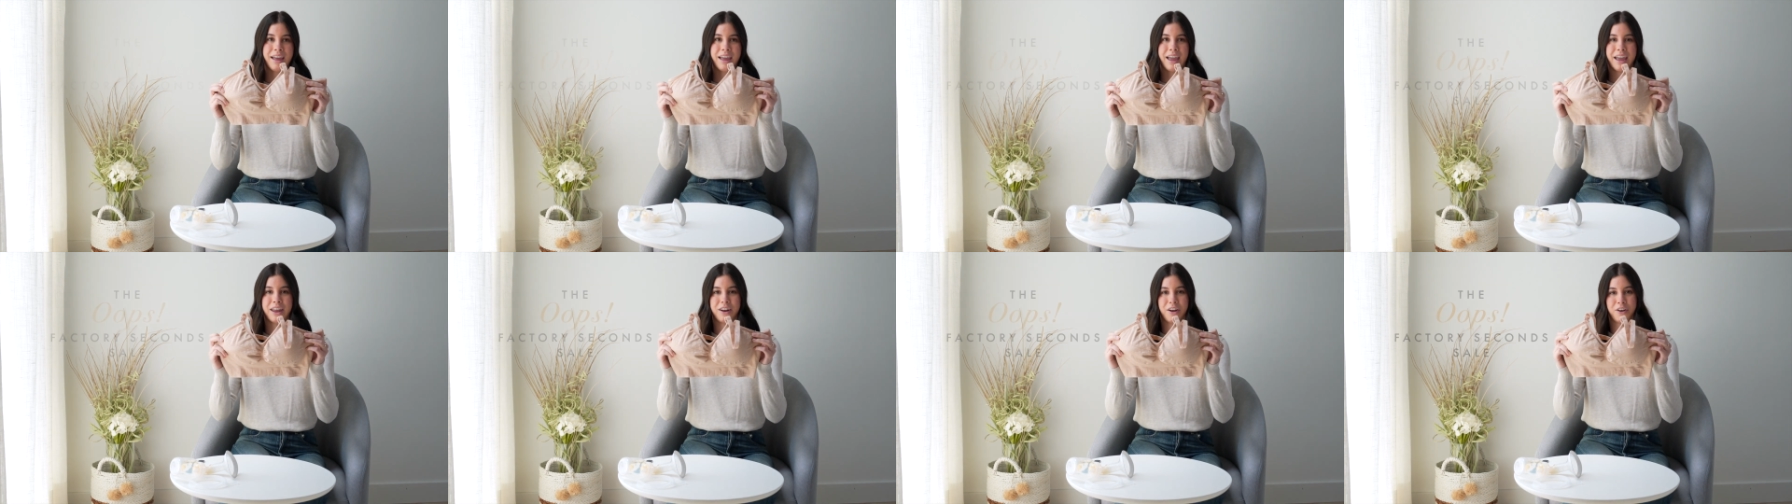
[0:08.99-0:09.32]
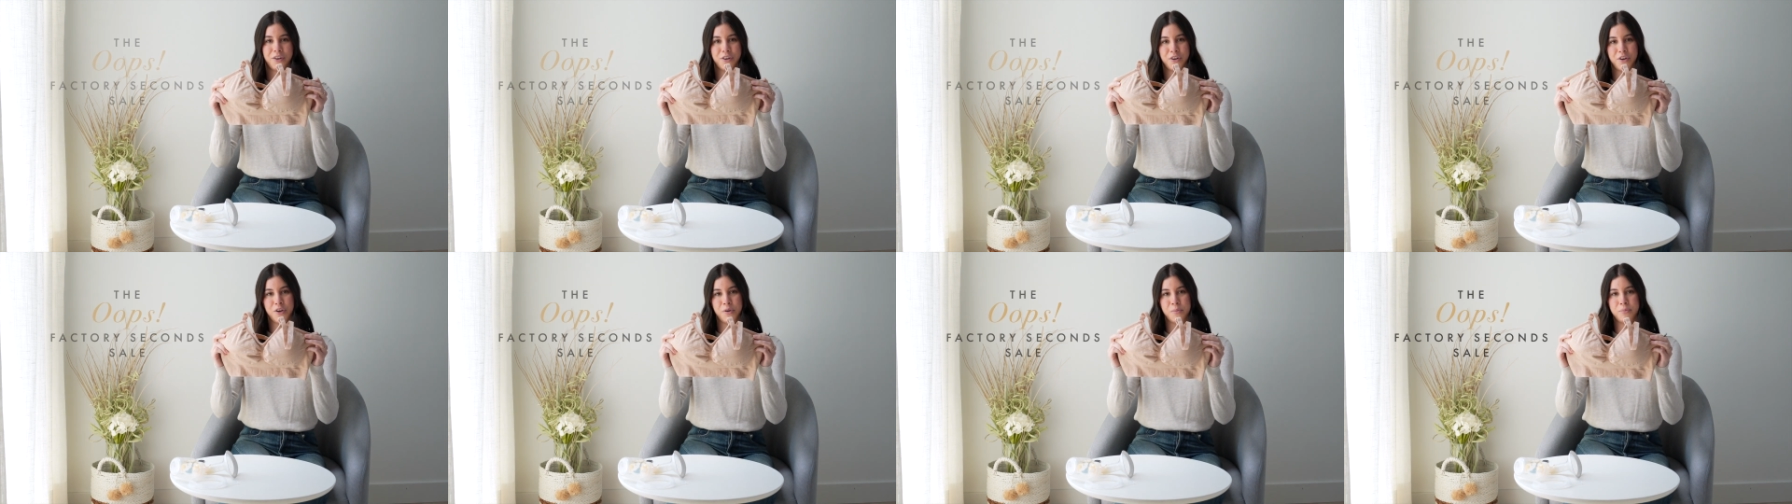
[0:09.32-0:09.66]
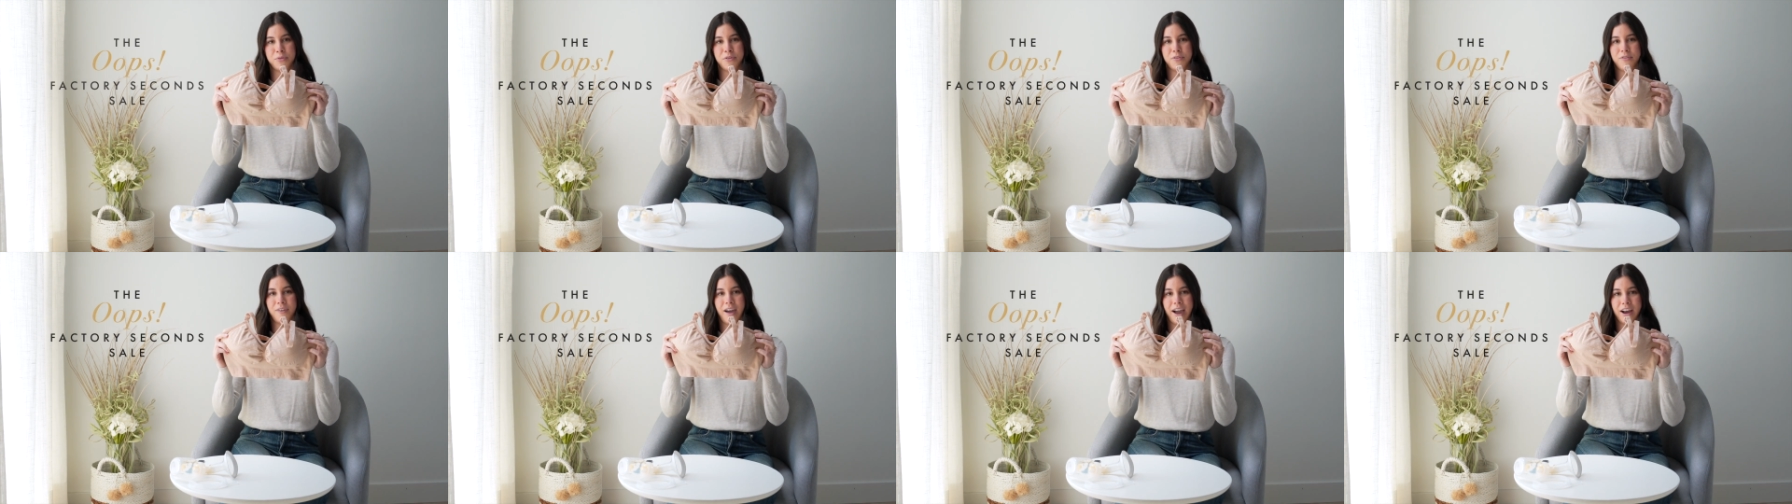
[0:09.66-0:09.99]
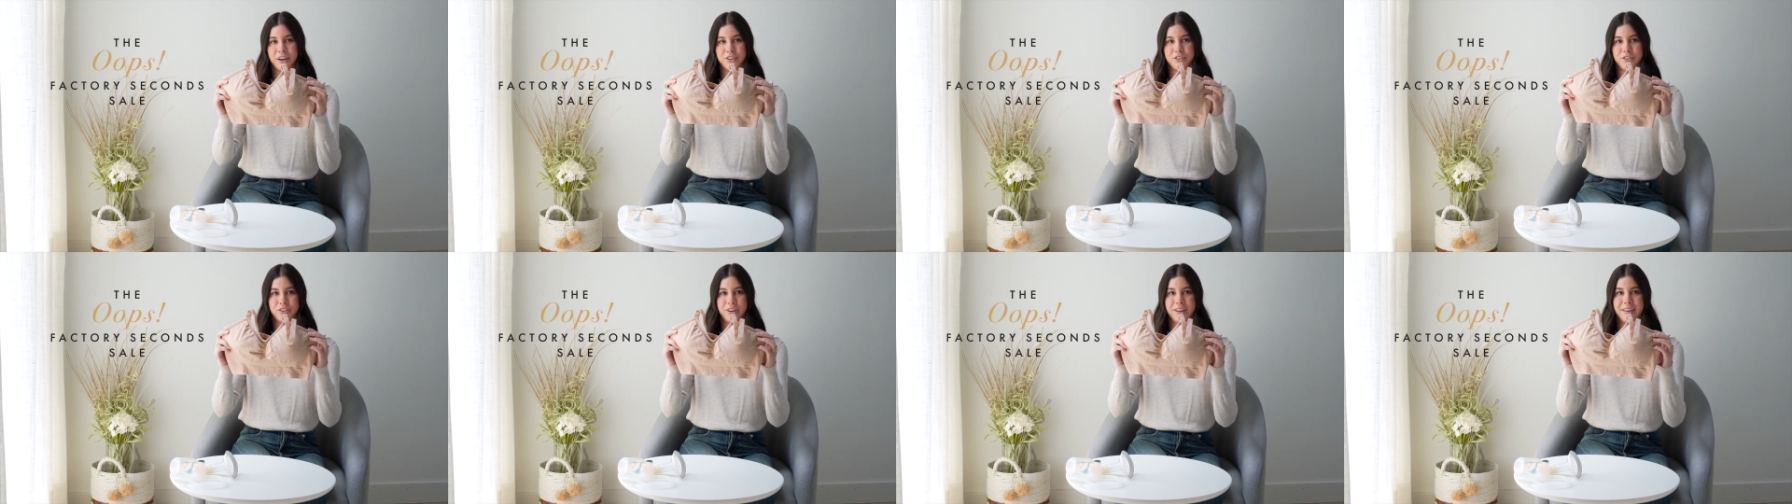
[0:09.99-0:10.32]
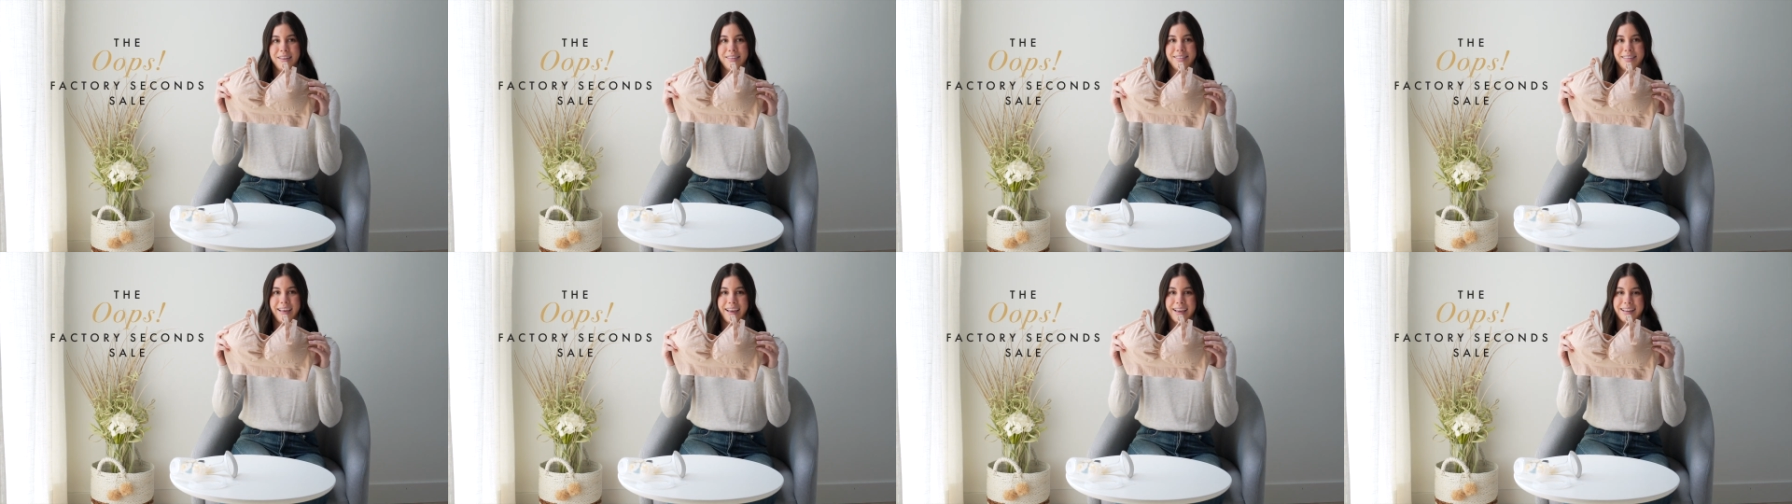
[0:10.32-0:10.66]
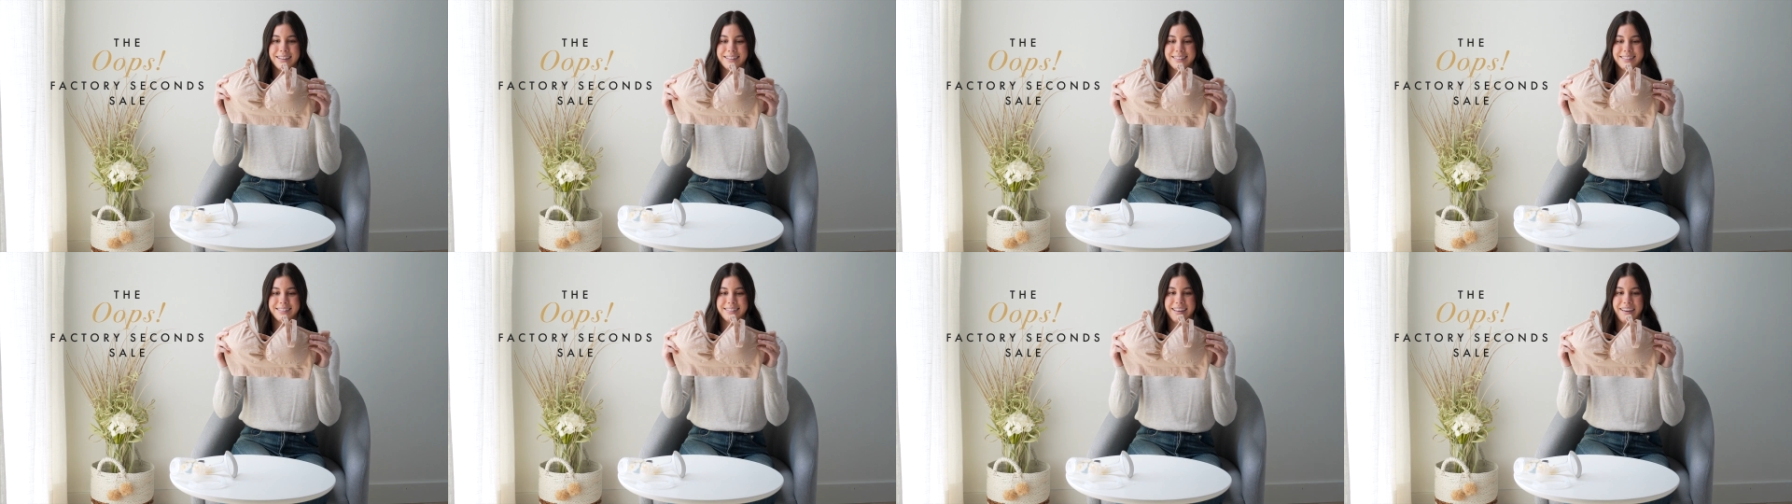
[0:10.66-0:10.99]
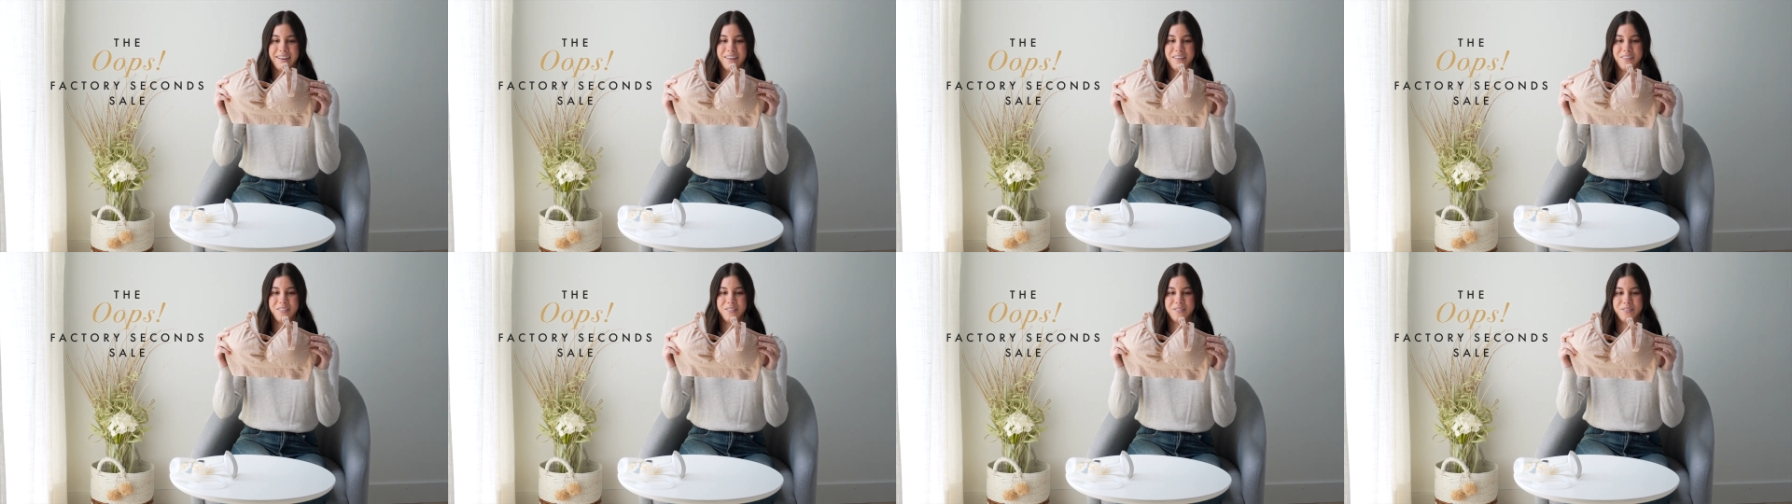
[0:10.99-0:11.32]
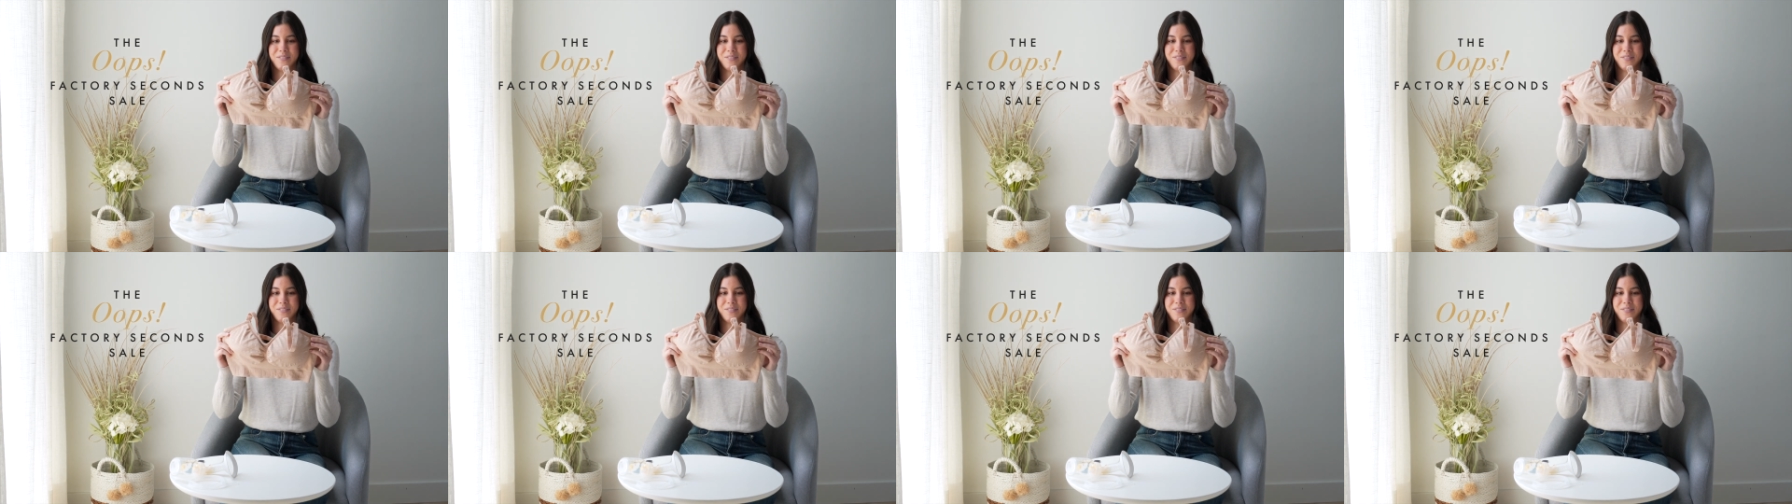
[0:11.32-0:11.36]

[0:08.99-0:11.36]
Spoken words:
in our Oops Factory second sale.